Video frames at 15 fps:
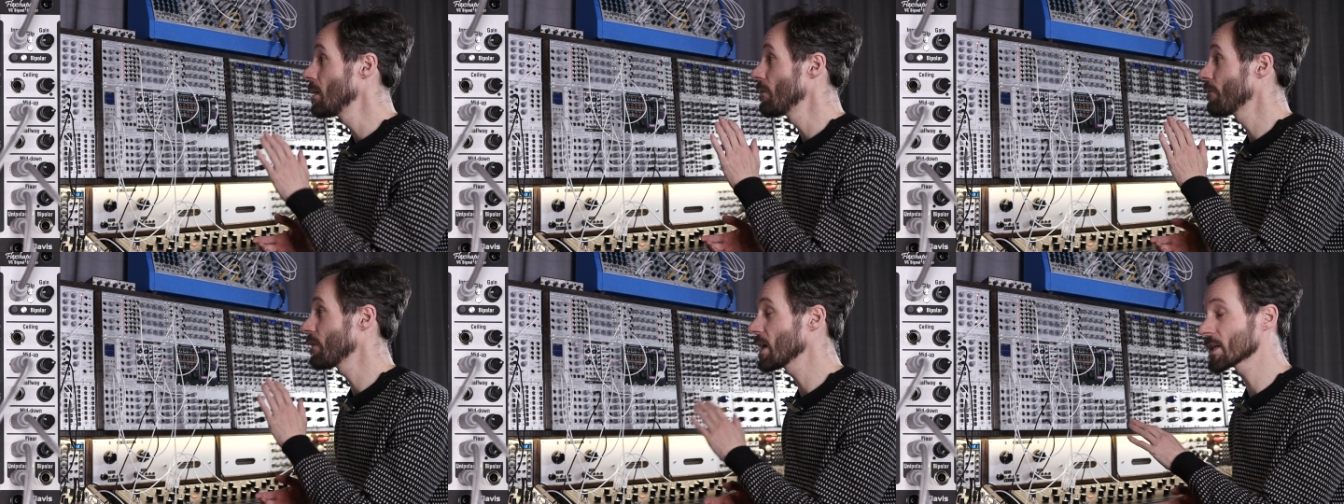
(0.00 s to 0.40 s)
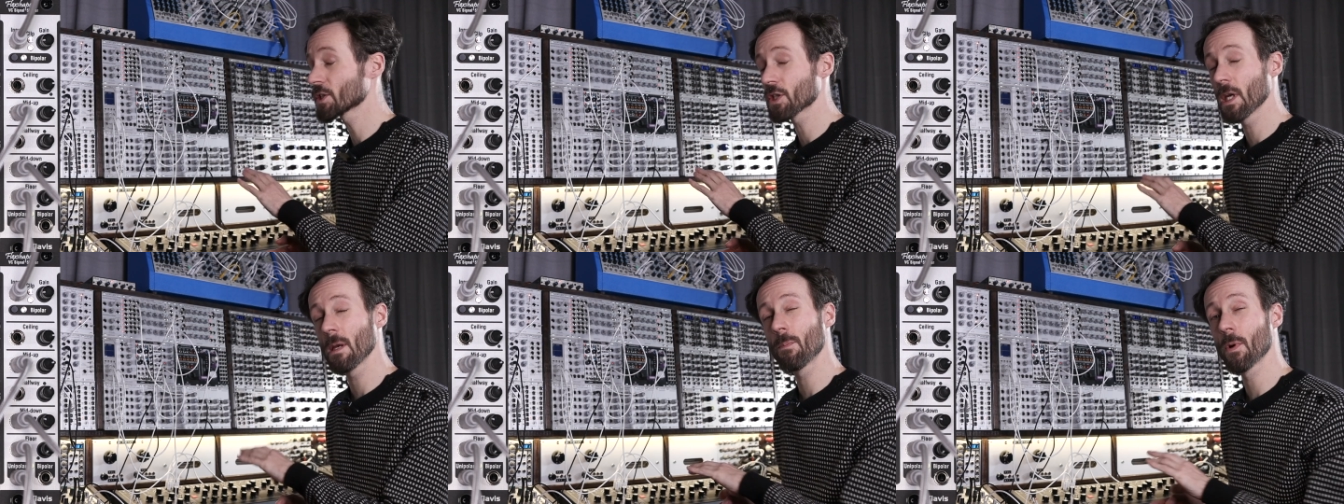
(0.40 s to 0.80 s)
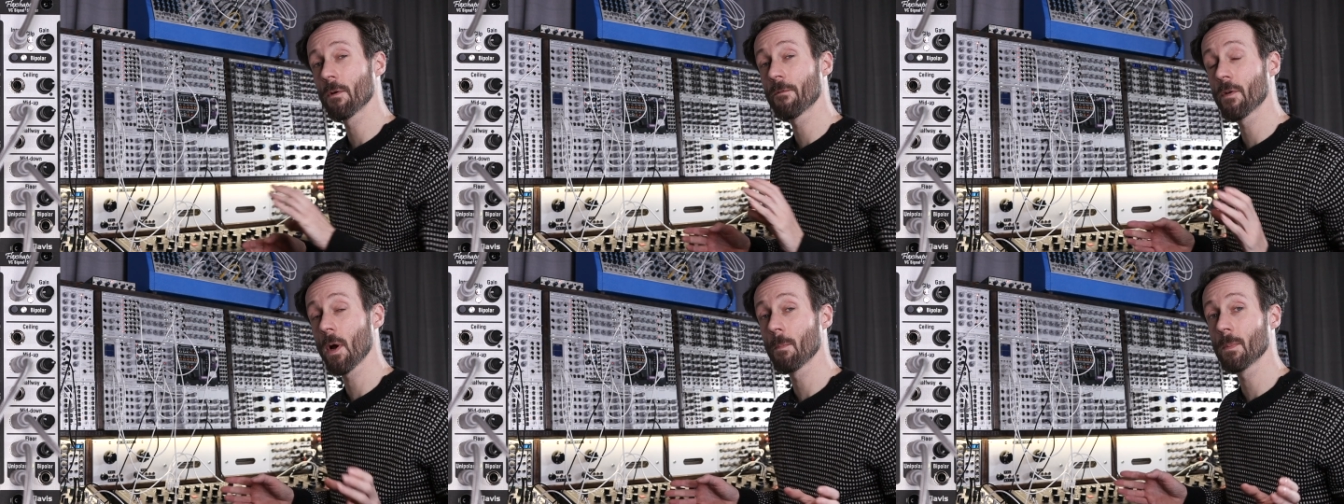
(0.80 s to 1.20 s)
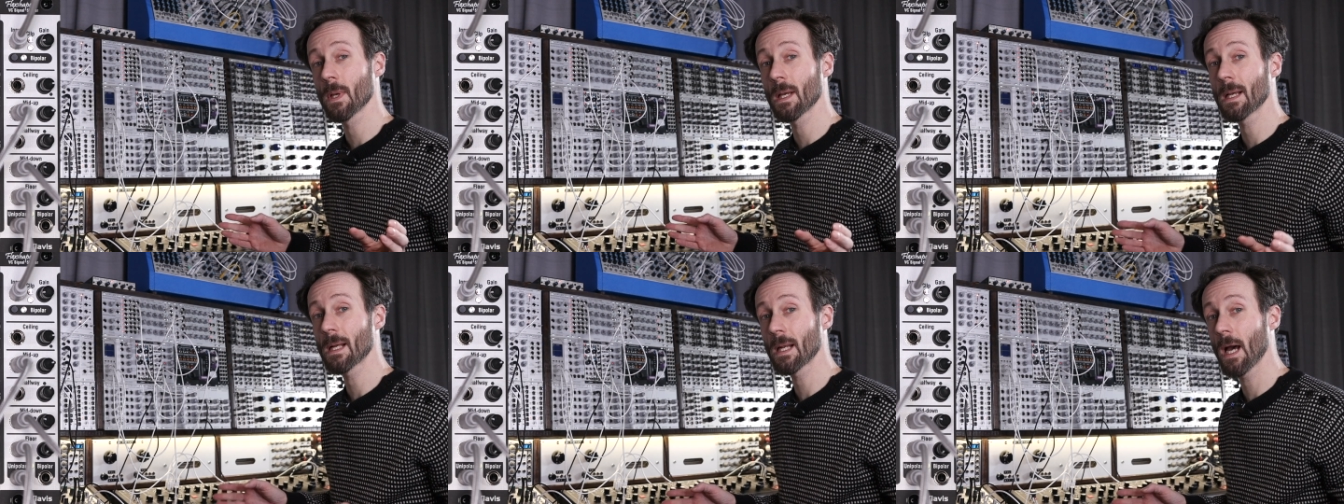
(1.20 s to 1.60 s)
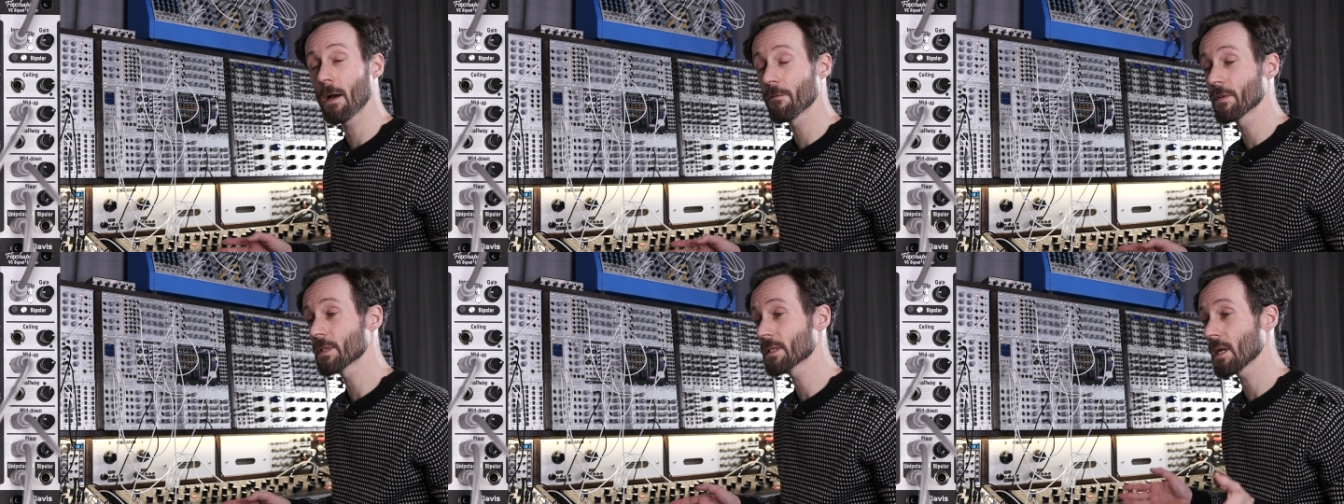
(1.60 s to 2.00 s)
Flex Shaper from
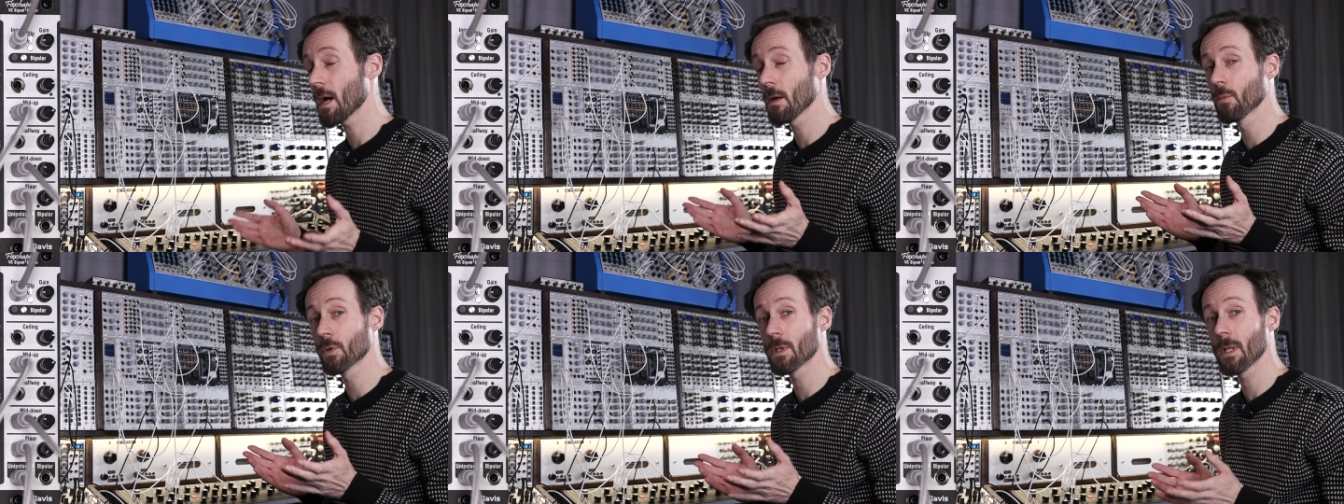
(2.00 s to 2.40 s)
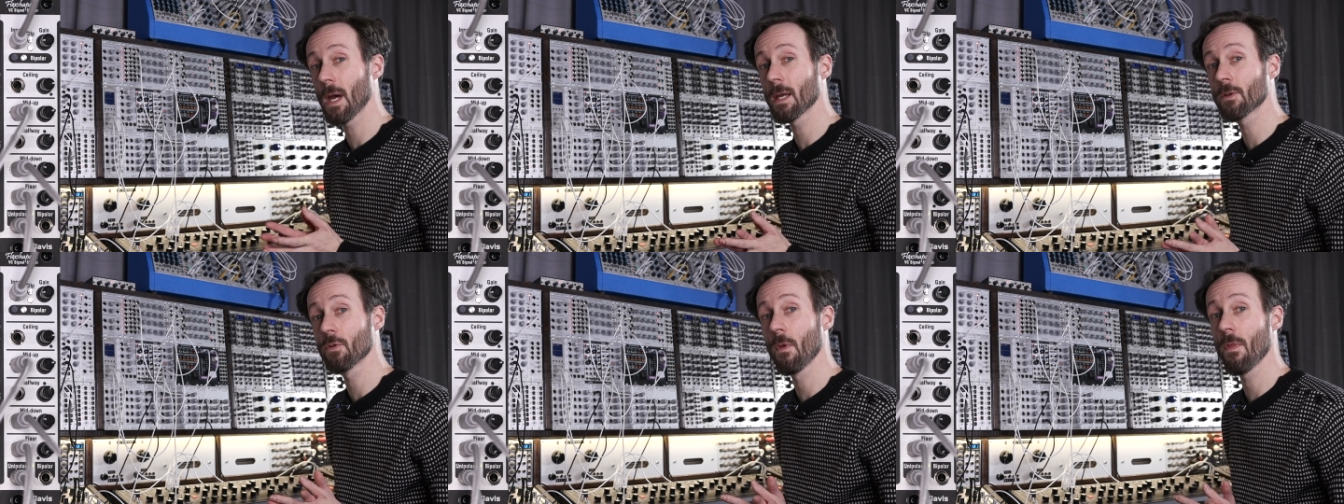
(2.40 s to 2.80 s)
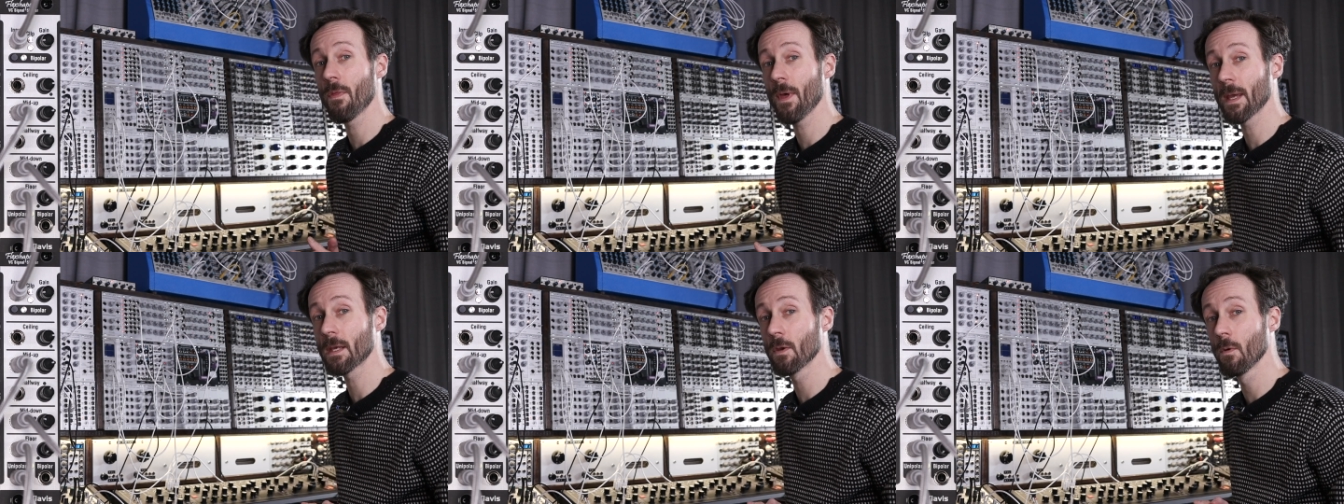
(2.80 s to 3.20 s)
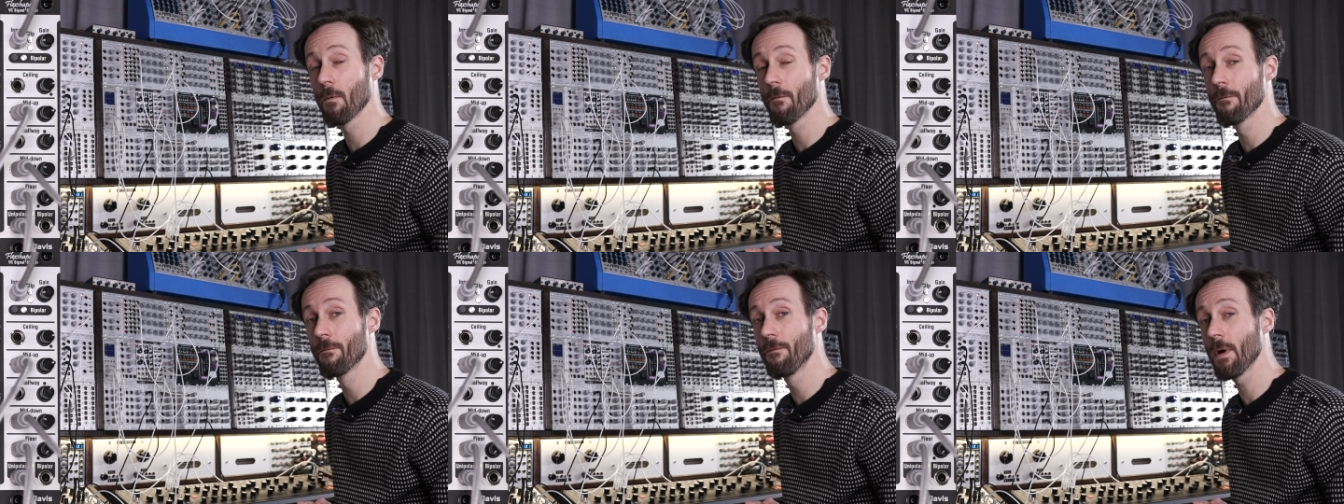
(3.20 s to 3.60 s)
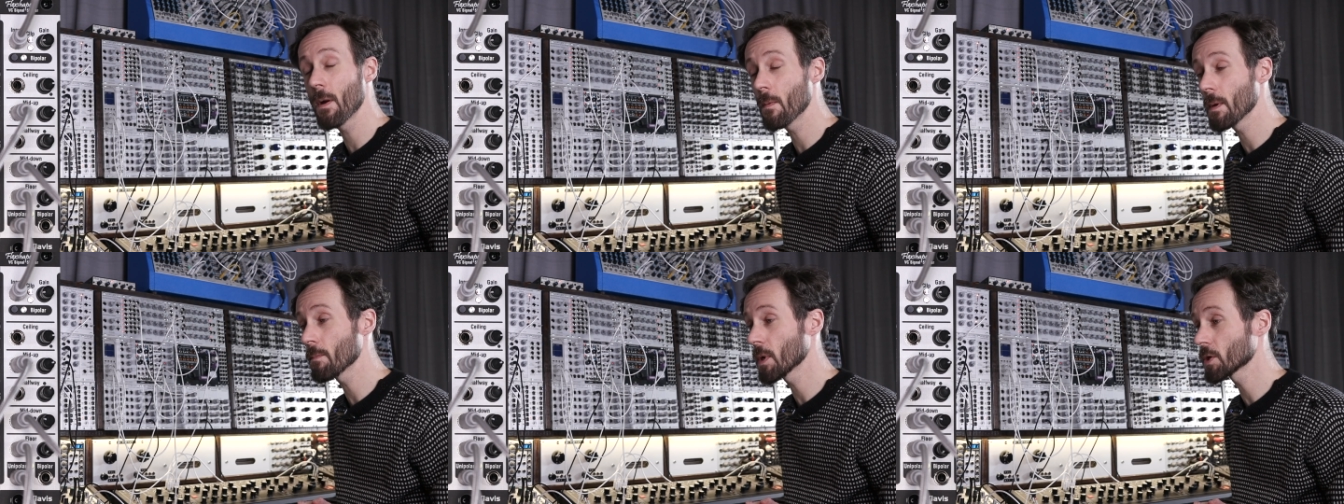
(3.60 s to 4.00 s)
Klavis. I would like to thank you
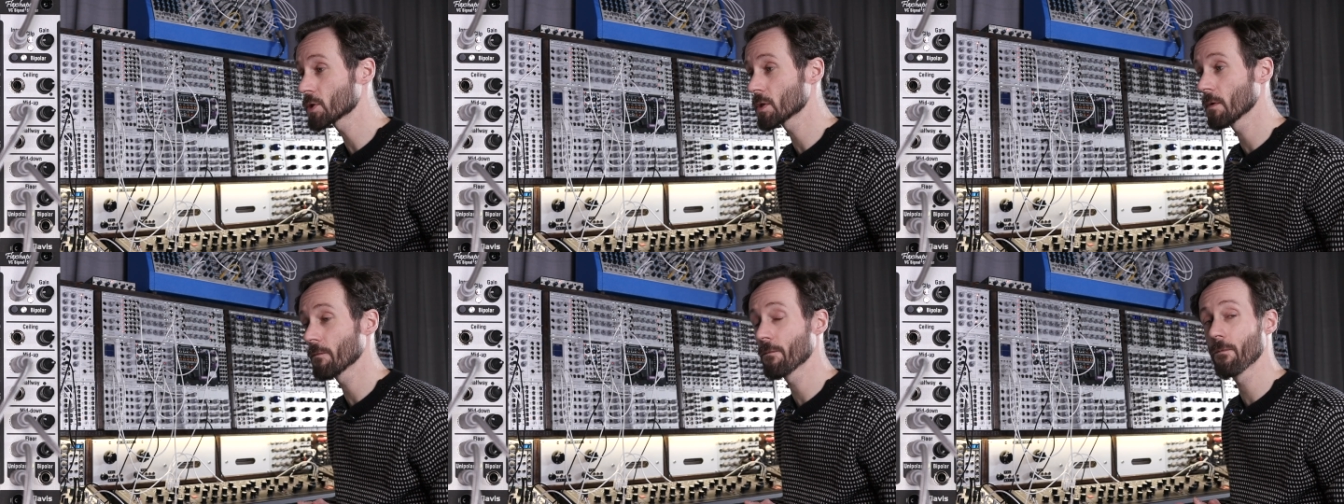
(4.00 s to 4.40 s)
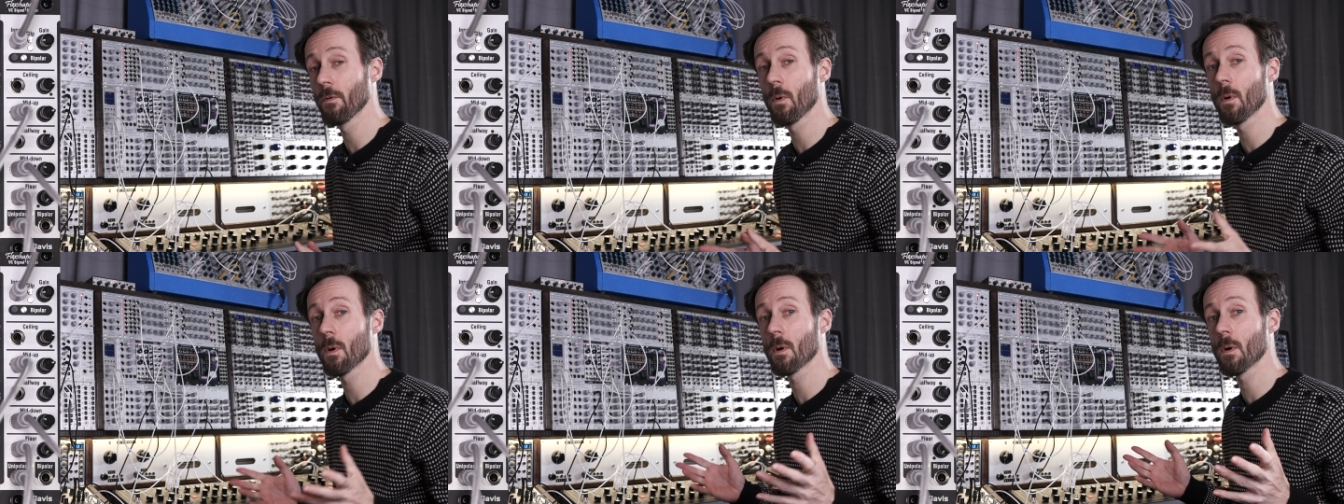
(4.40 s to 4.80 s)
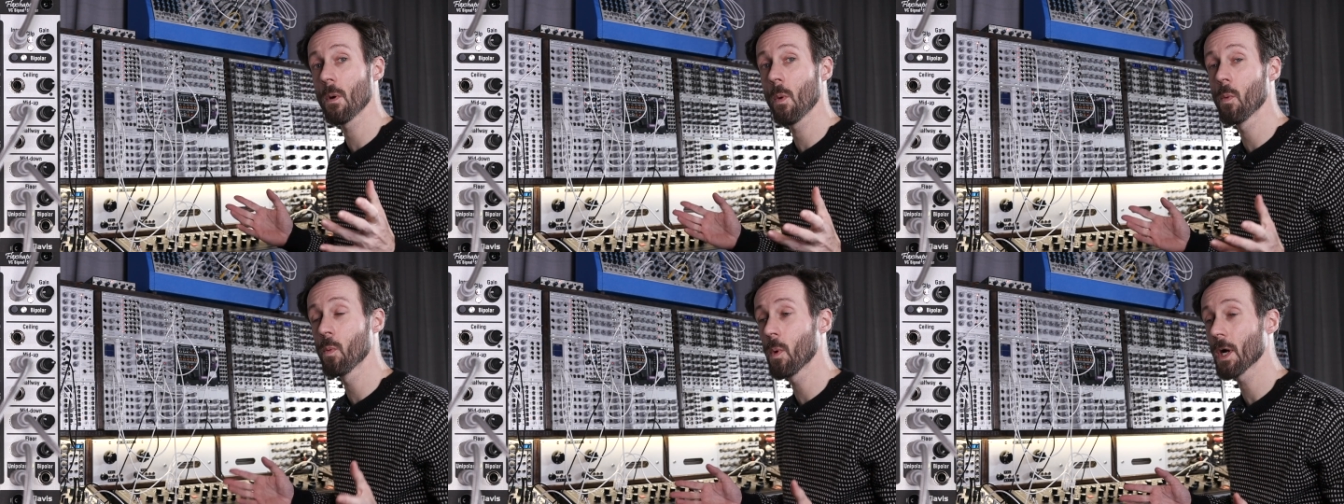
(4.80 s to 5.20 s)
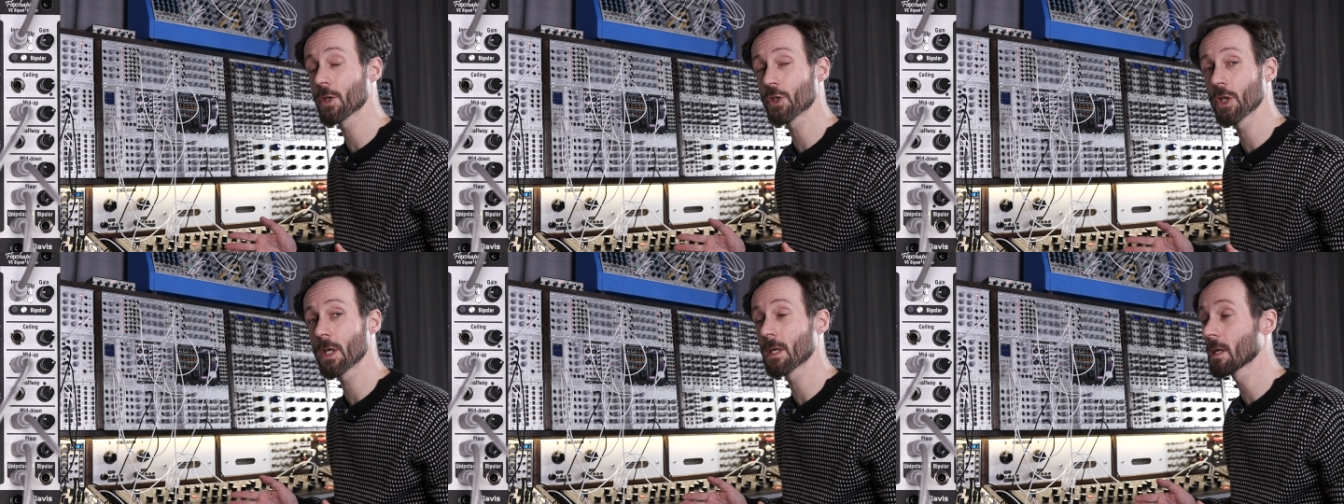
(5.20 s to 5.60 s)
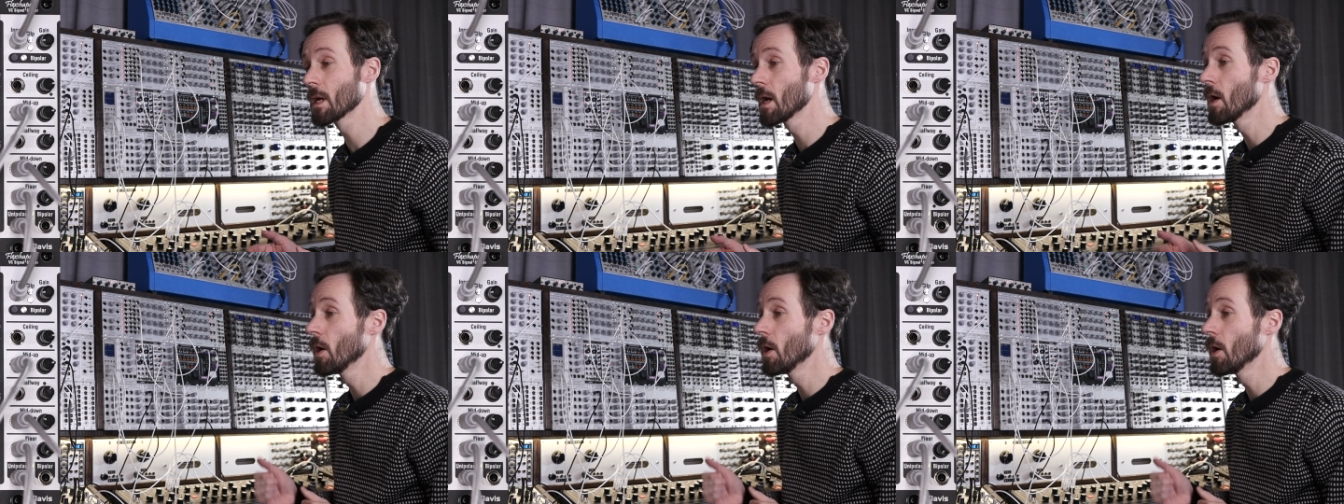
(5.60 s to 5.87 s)
very much for watching.